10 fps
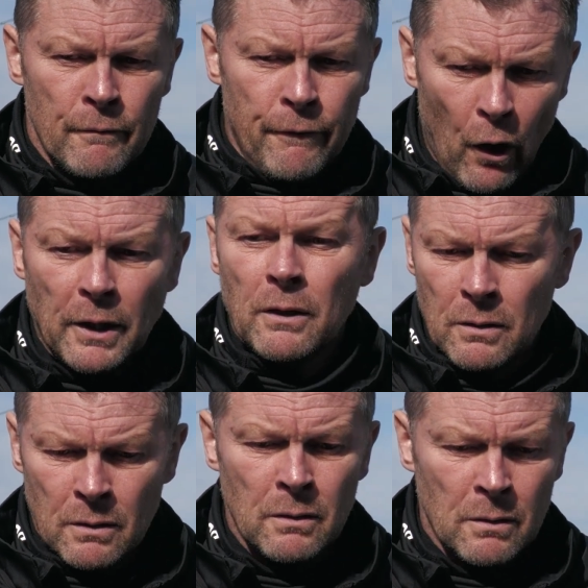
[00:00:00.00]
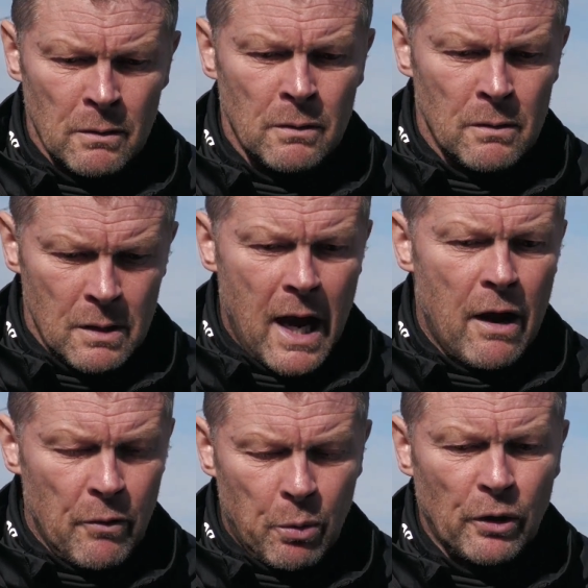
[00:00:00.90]
Fine. Yeah,
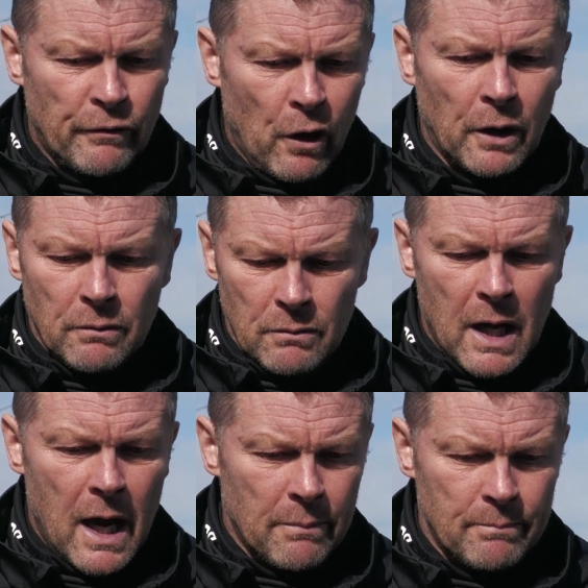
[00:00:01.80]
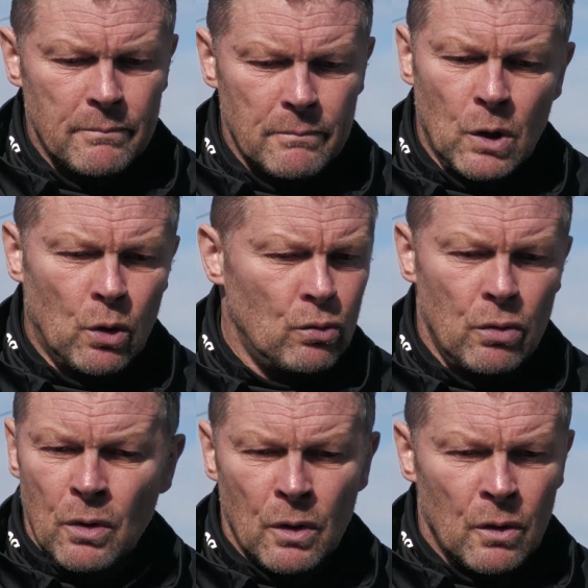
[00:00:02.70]
everybody's fine. Yeah,
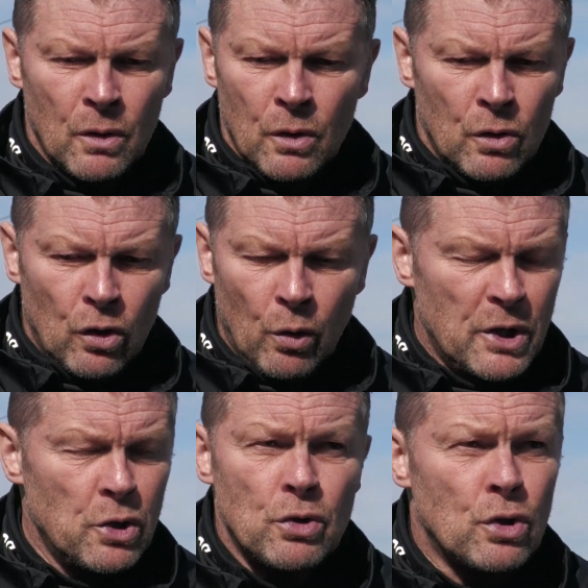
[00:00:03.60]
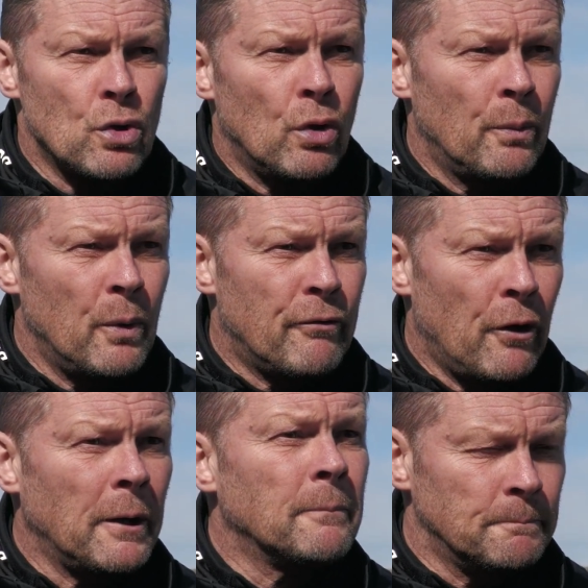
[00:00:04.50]
no issues at all. We're fine.